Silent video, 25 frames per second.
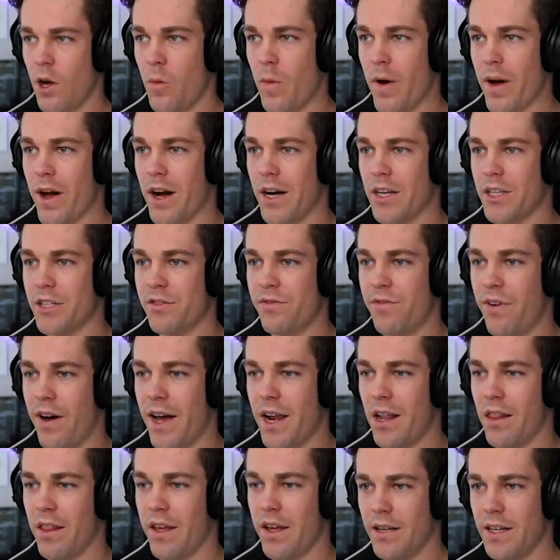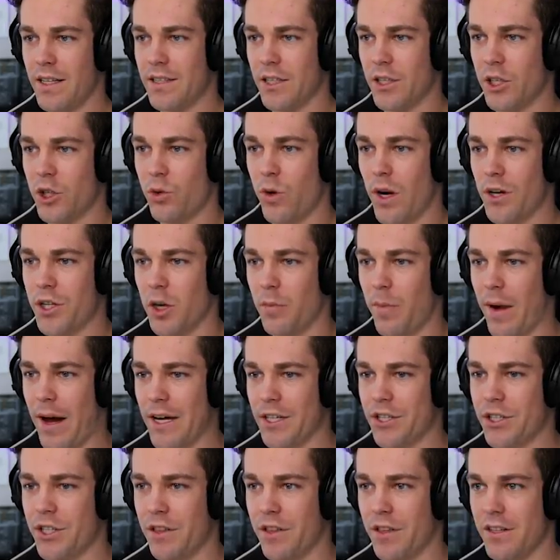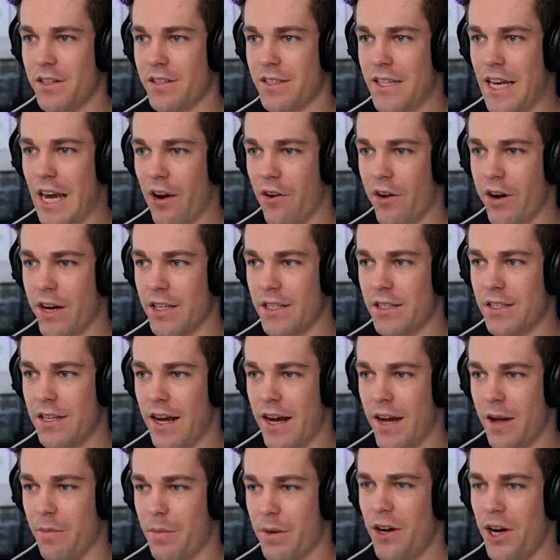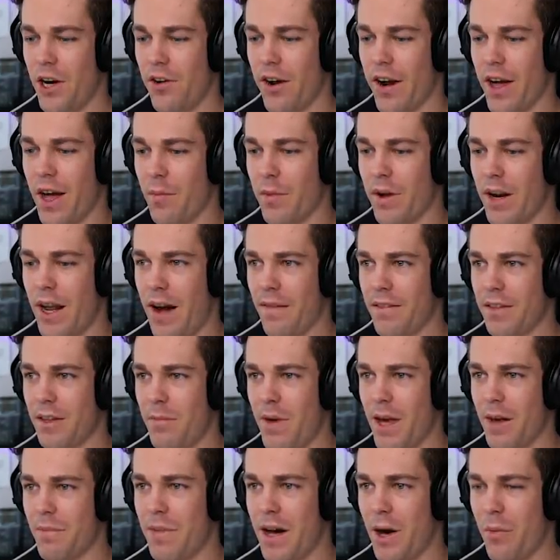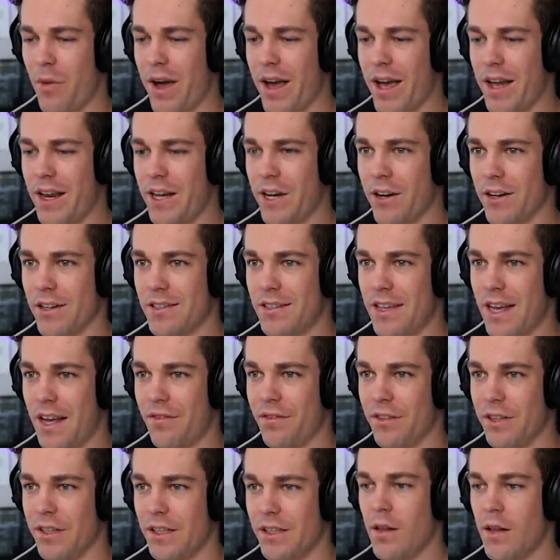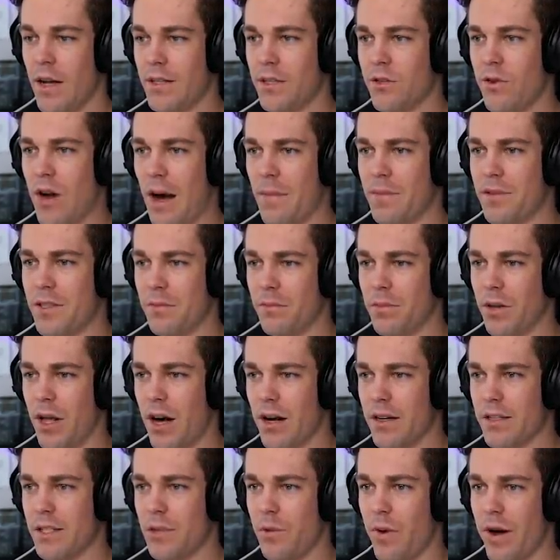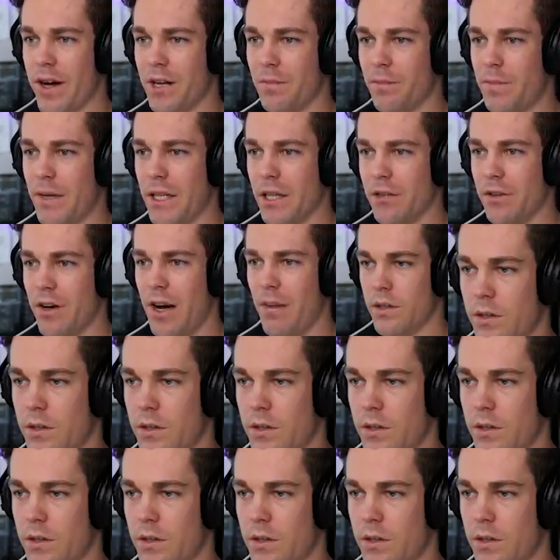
my gosh, finally! It's a treasure bastion, the scariest type. Alright, I'm gonna have to make my way in here safely. Let's grab some blocks so I can pillar up.